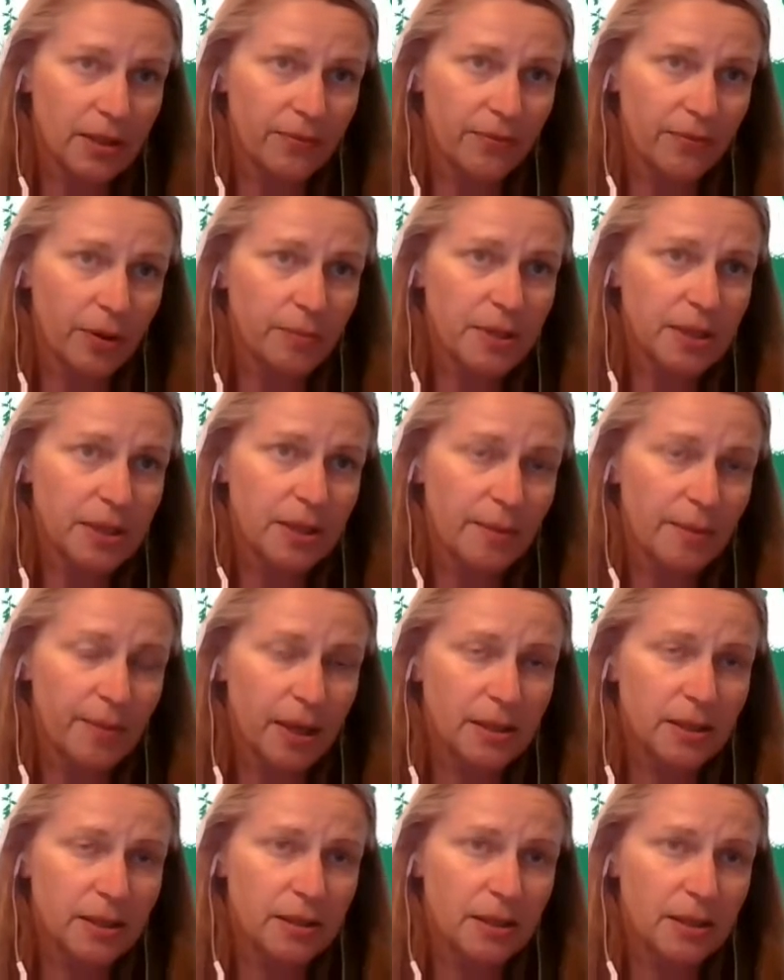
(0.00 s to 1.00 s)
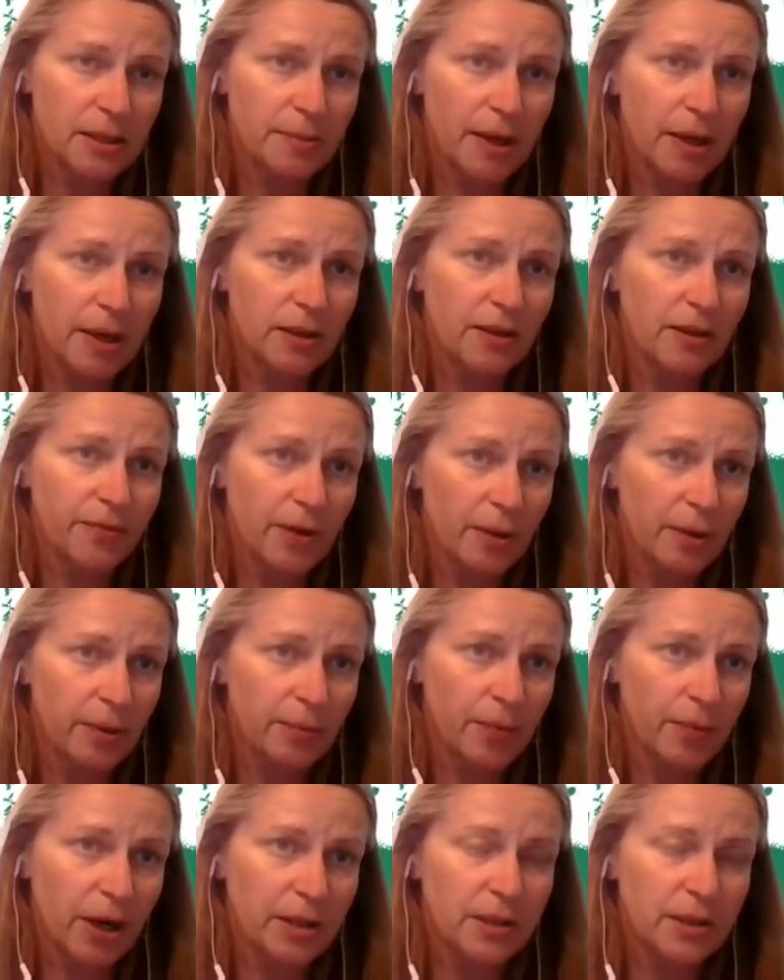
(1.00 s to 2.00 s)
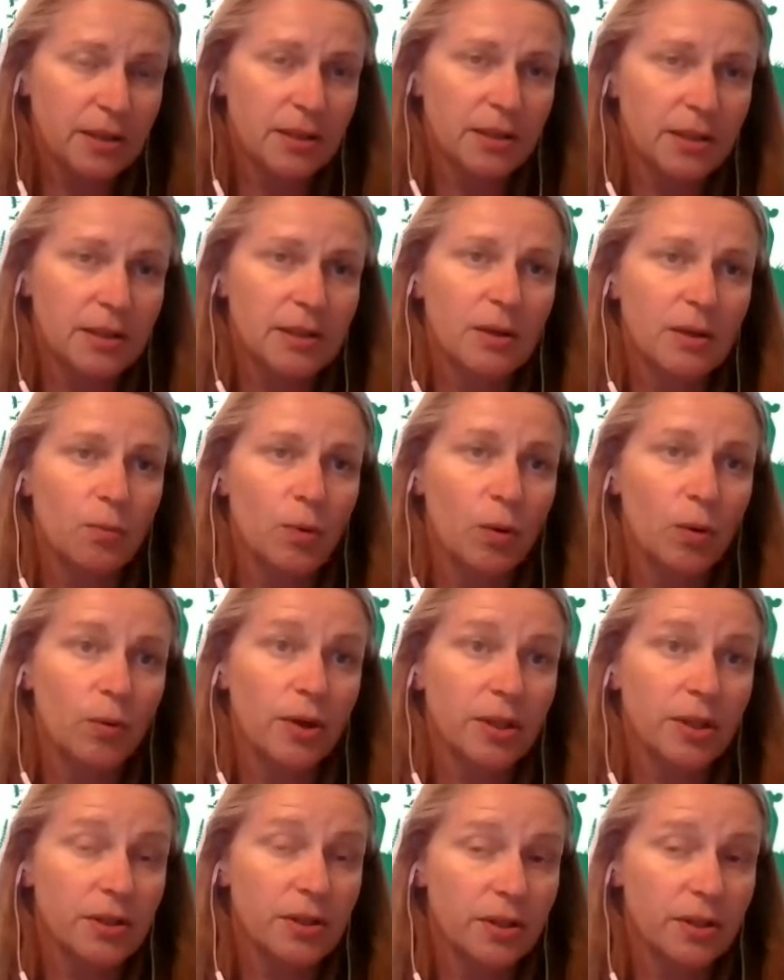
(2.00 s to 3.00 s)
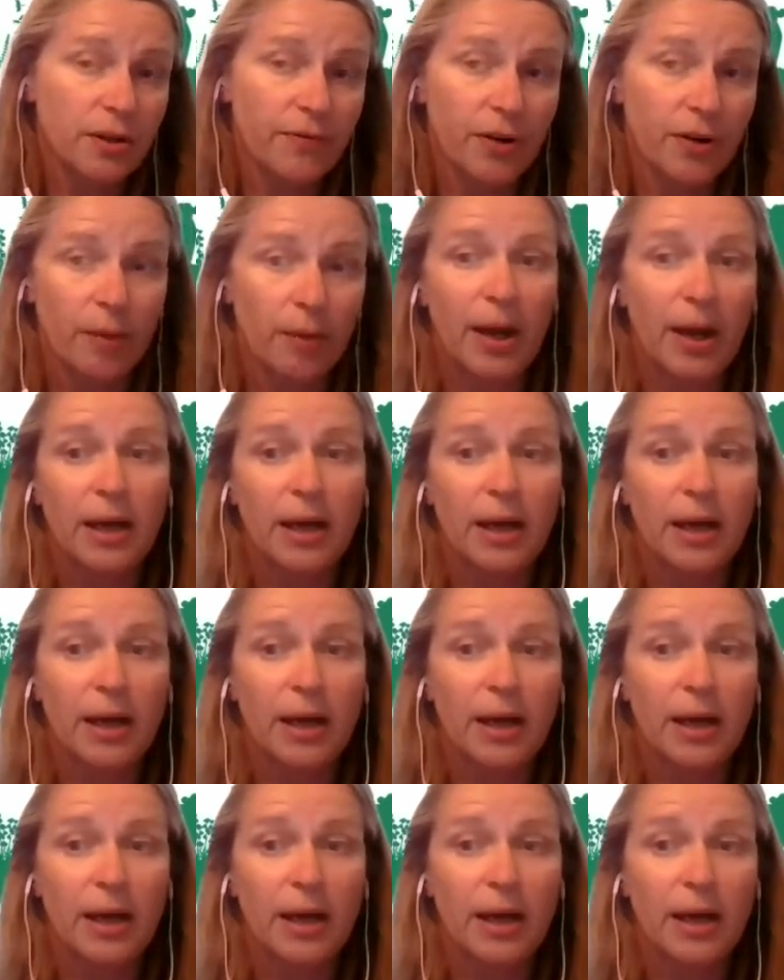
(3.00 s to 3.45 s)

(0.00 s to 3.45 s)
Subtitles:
from these ambassadors about their farming practices and what works on their farm